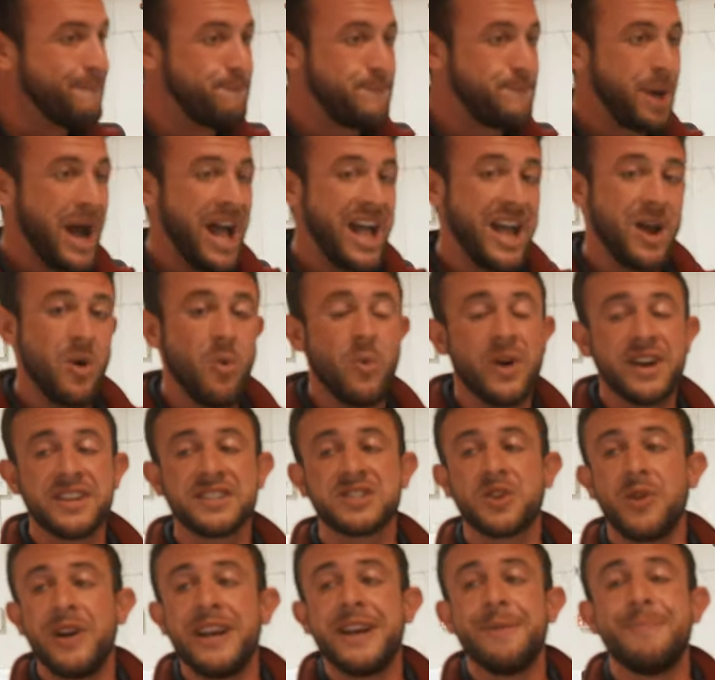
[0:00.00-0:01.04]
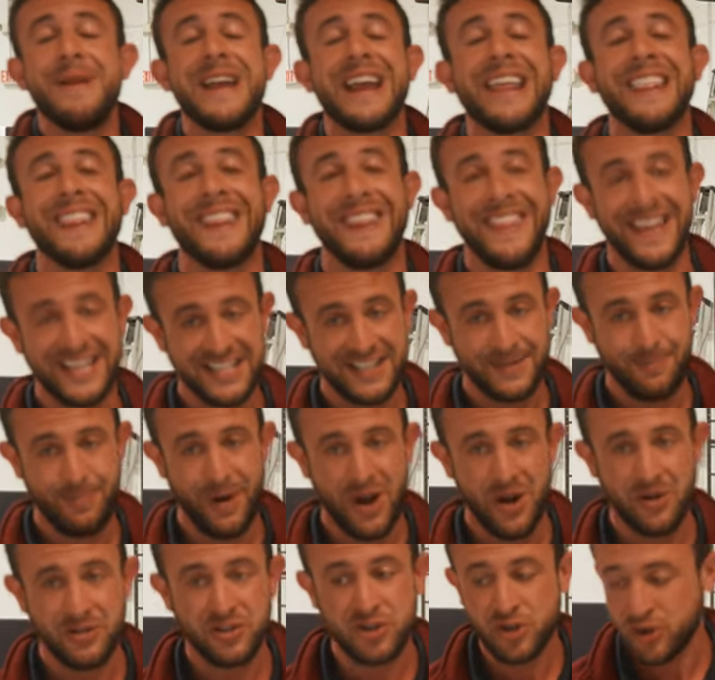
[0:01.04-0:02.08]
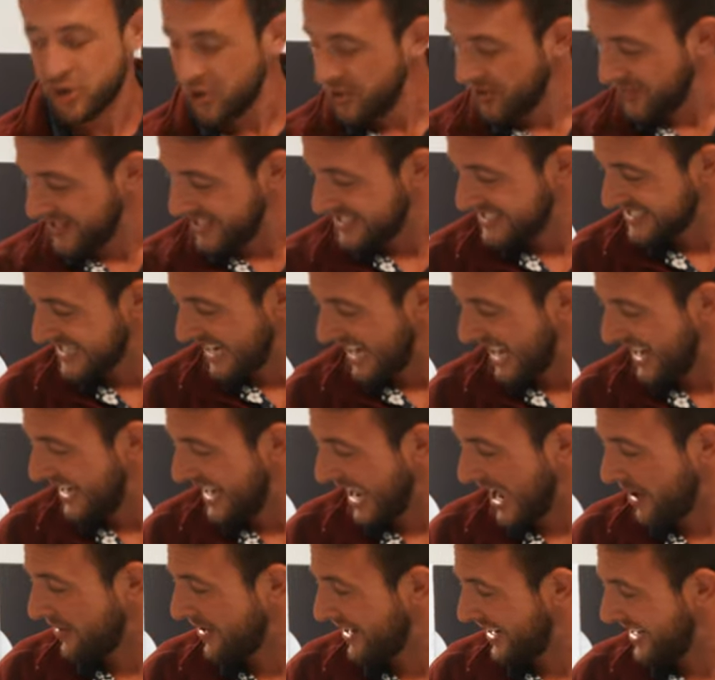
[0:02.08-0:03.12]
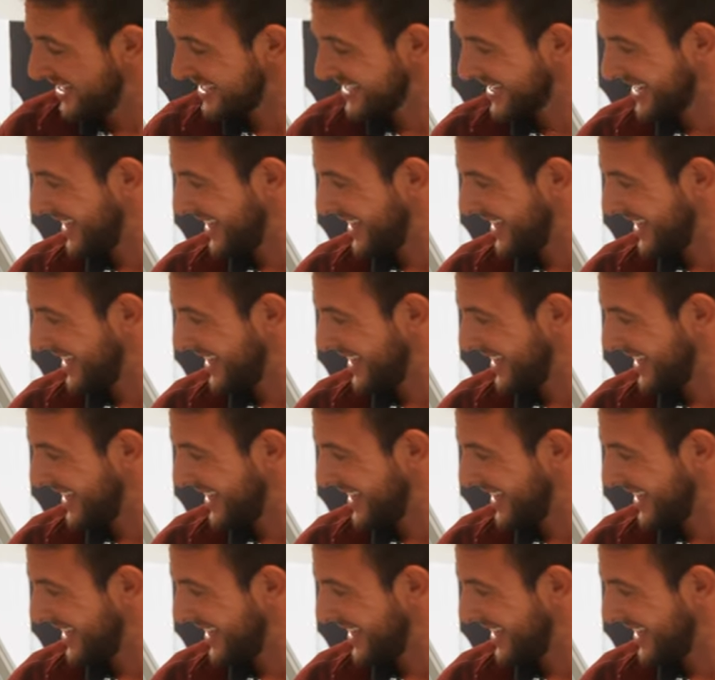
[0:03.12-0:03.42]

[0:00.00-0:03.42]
But what is going to make this boat truly stand out in its